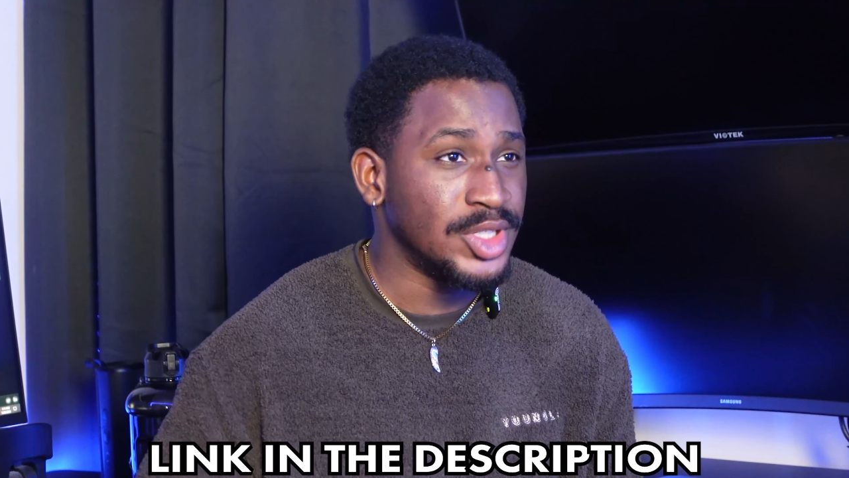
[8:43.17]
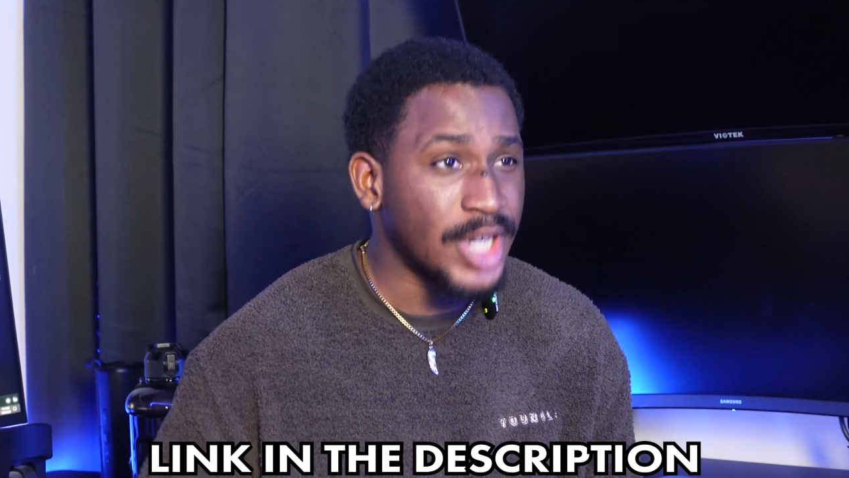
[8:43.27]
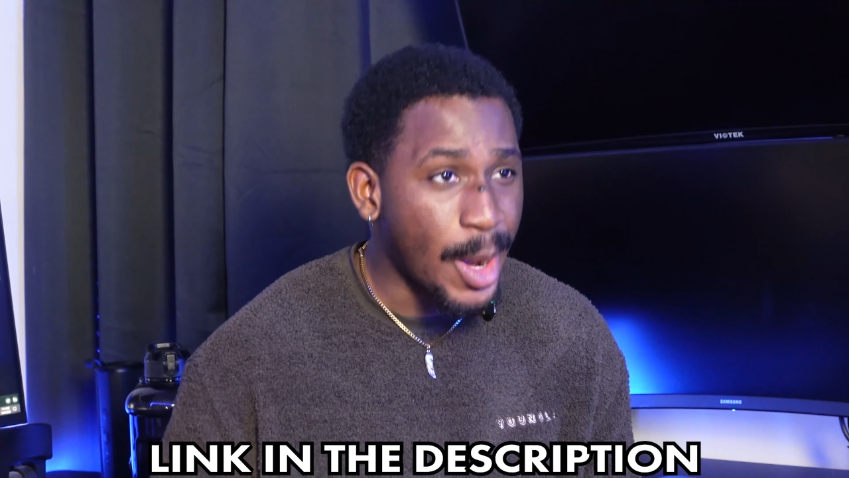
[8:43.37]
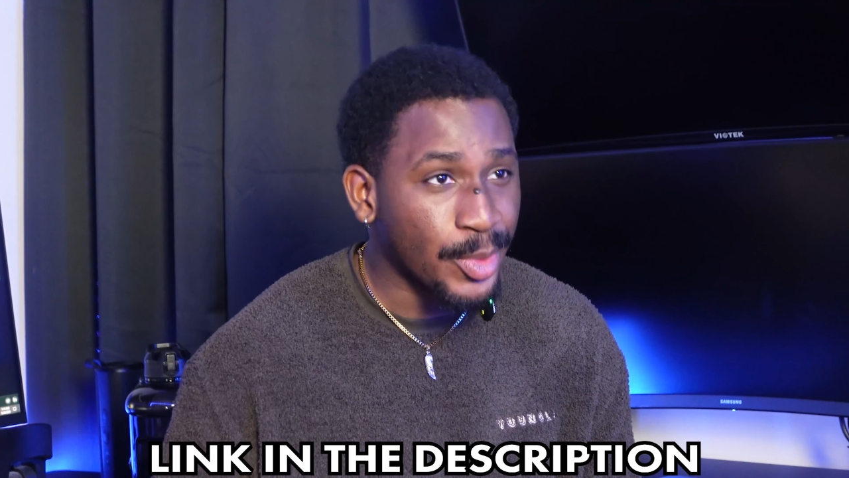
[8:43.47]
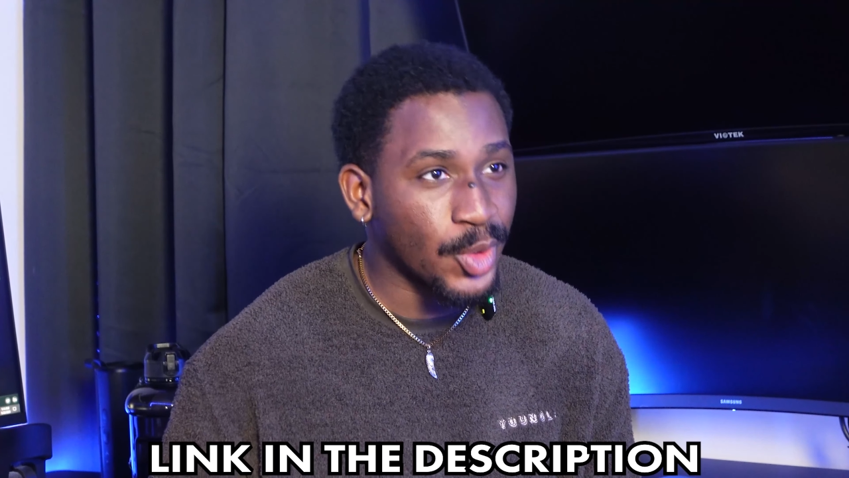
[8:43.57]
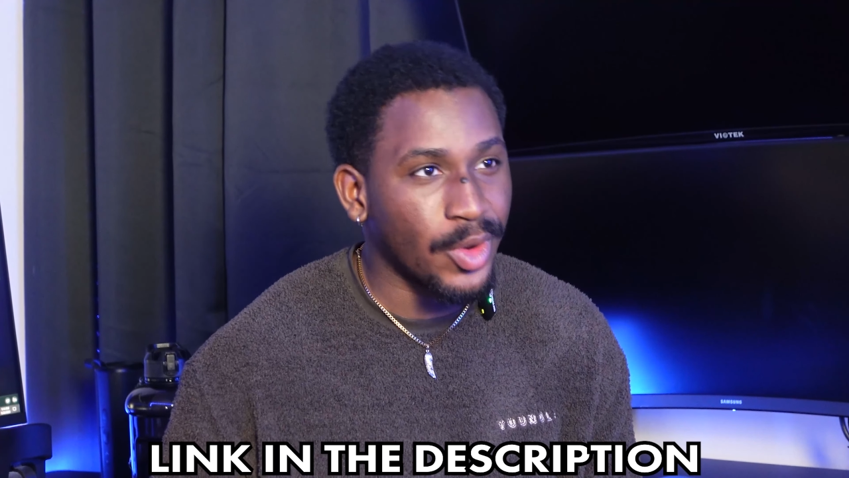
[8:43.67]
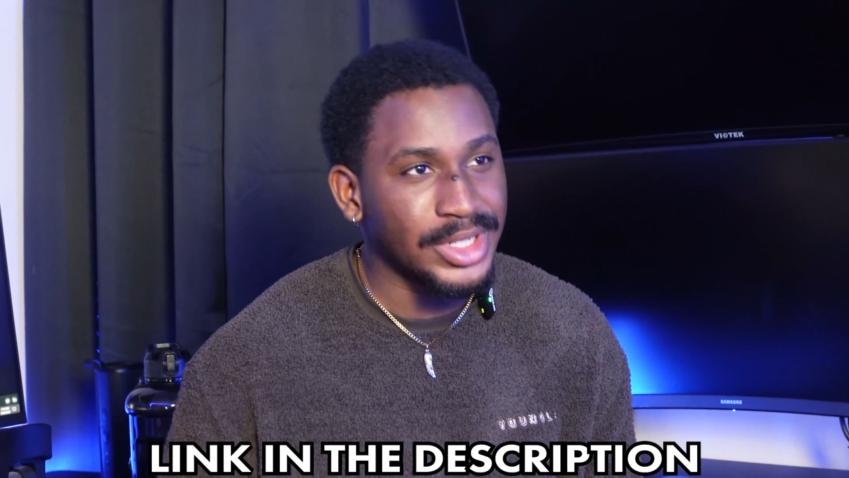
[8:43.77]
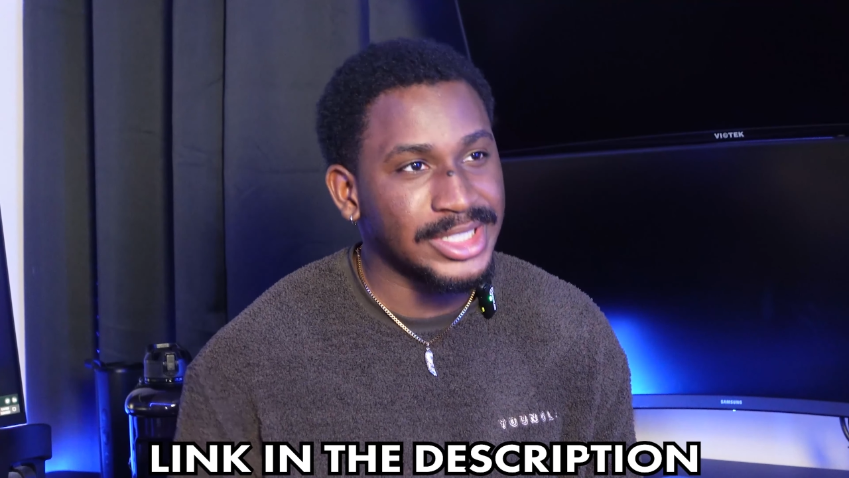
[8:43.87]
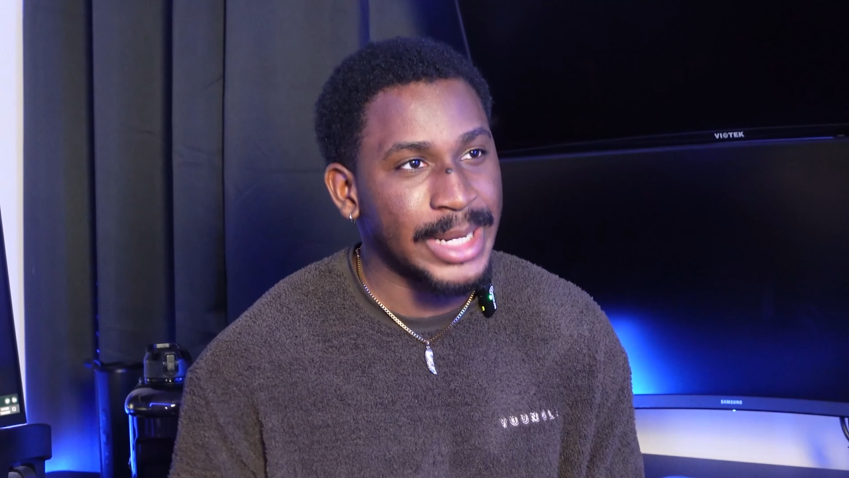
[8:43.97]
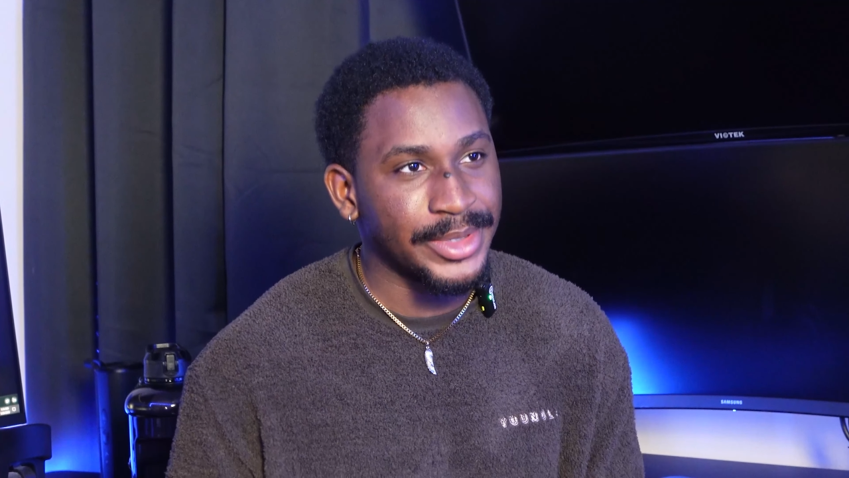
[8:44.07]
top
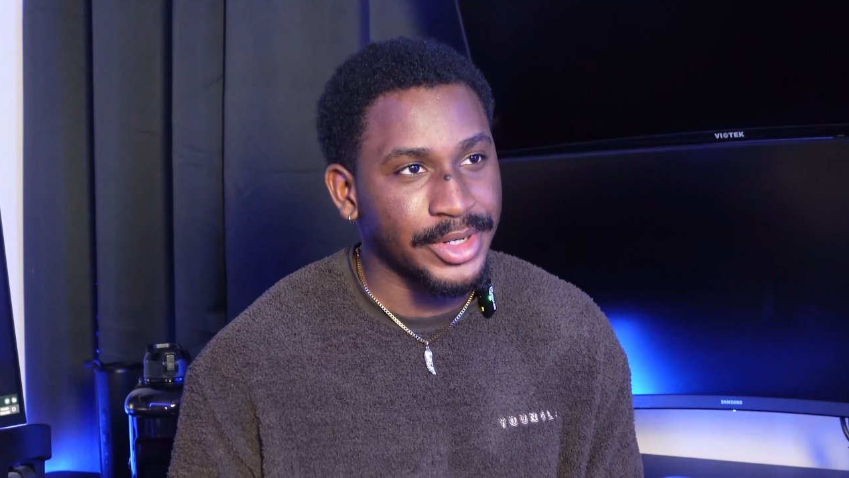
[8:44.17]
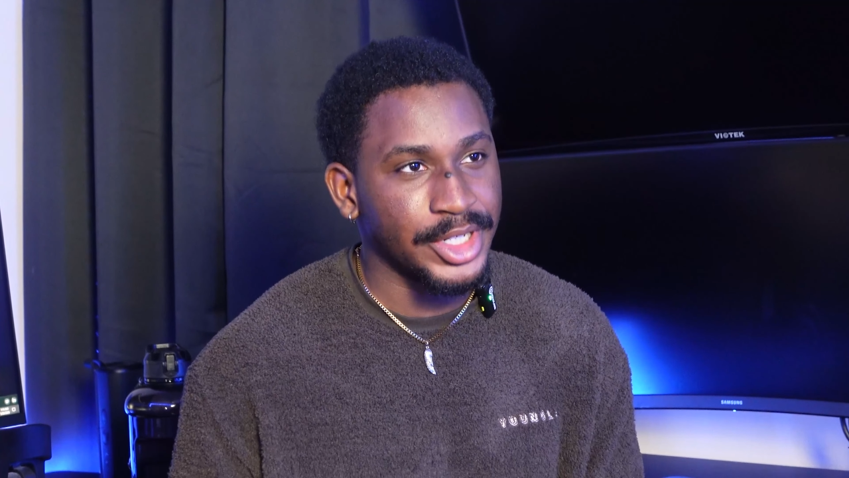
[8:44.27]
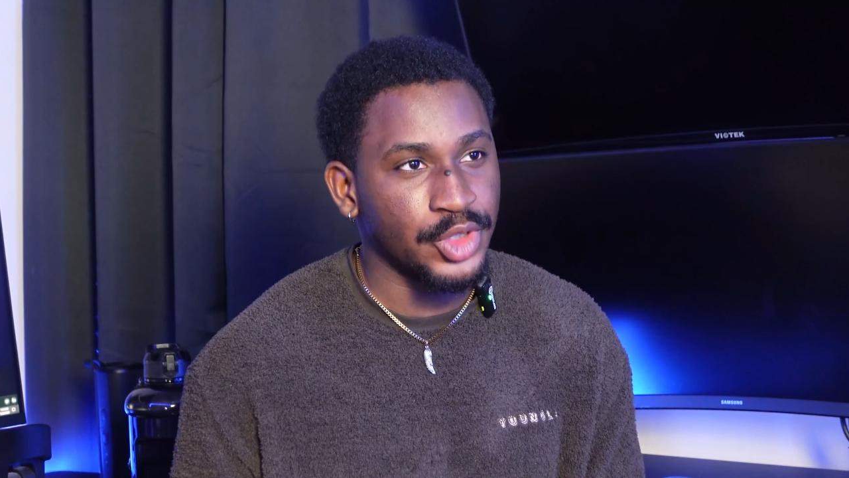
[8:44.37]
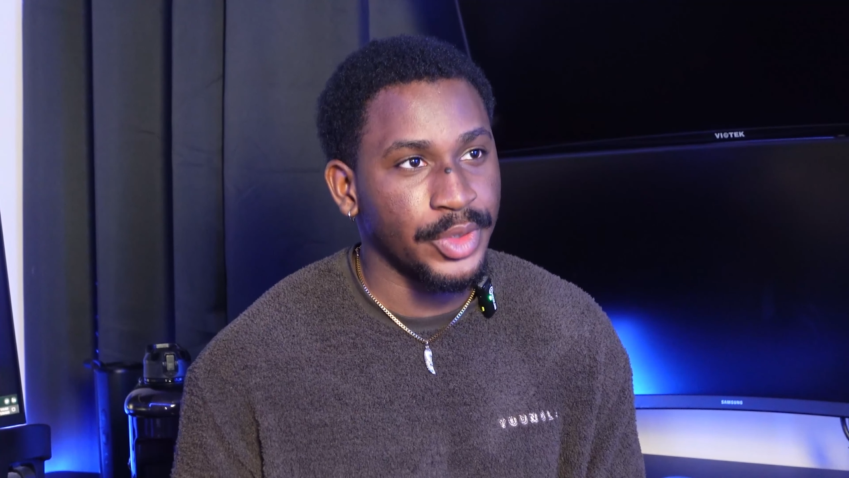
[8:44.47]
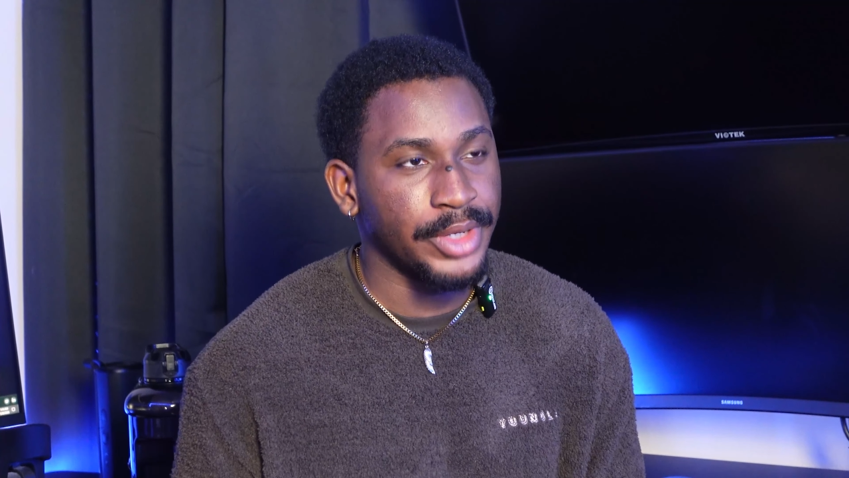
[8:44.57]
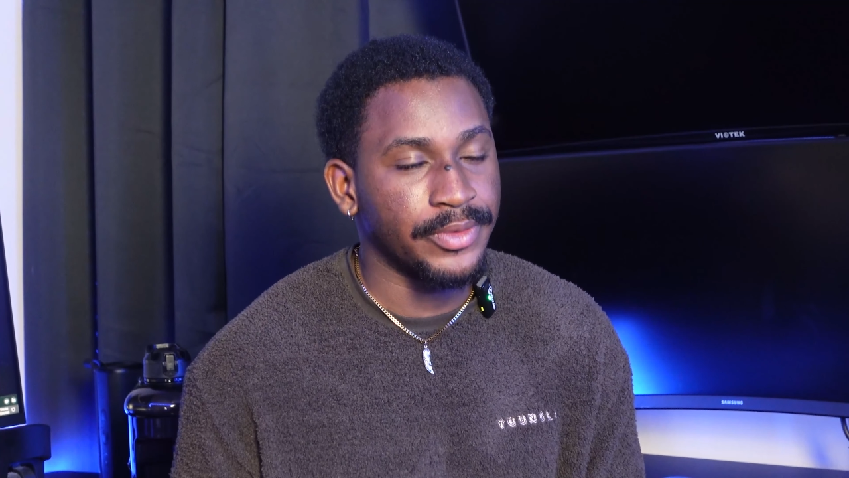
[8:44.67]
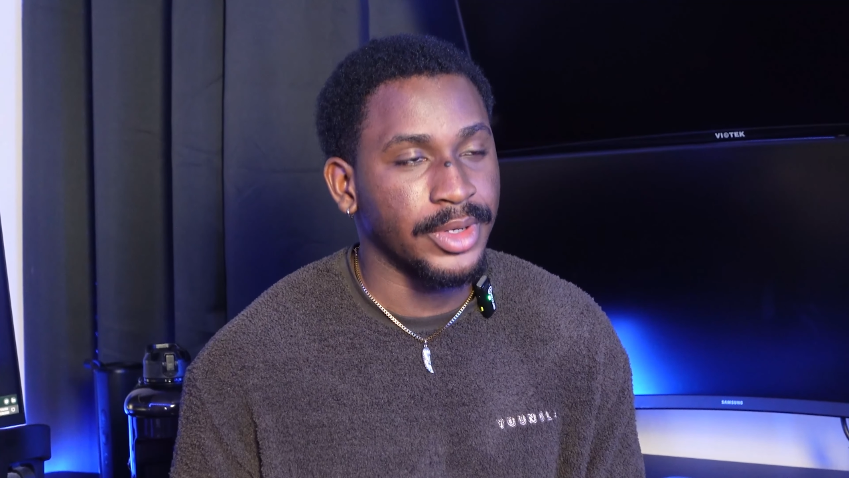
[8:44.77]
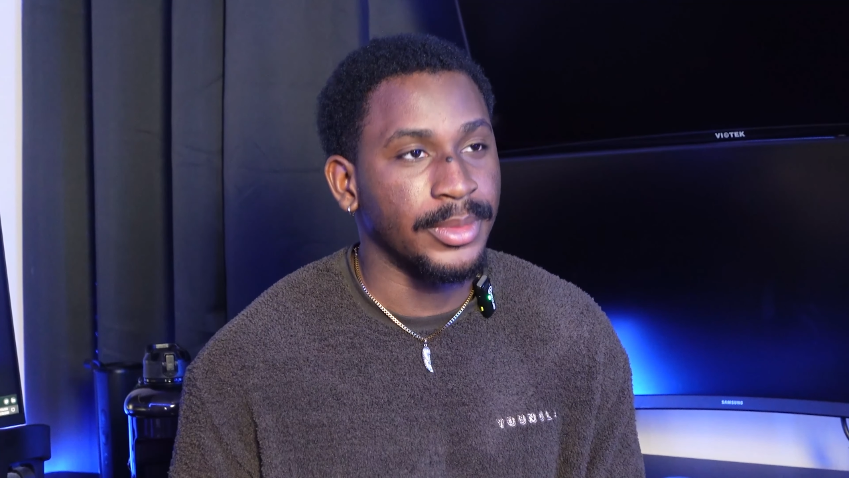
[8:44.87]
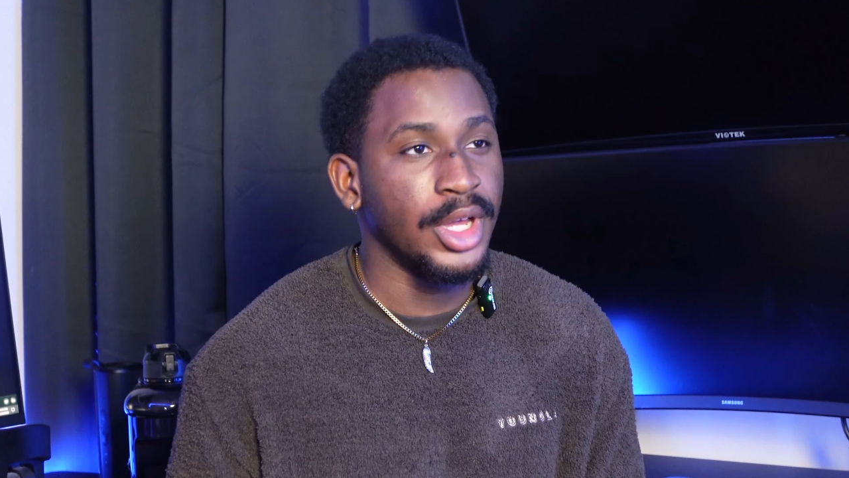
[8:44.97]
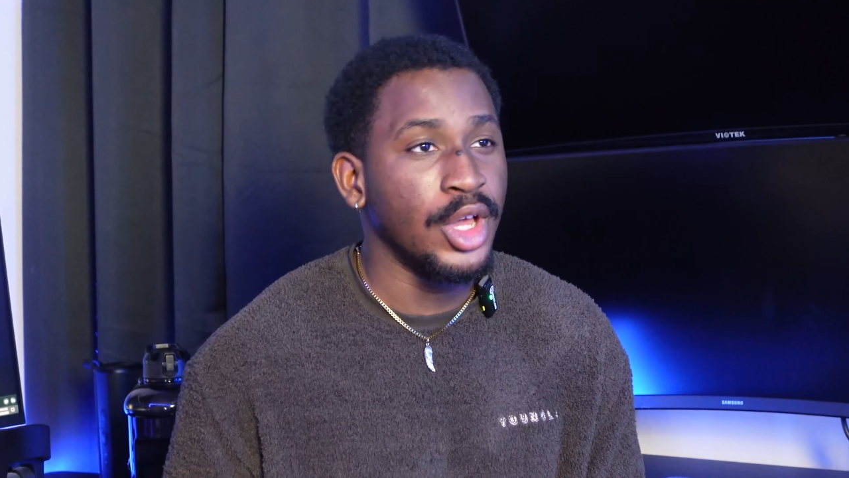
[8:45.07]
quality cybersecurity training
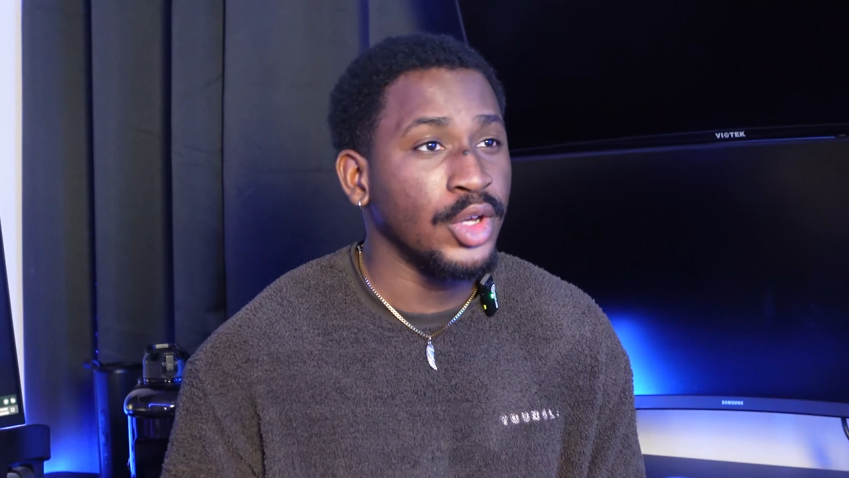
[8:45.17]
from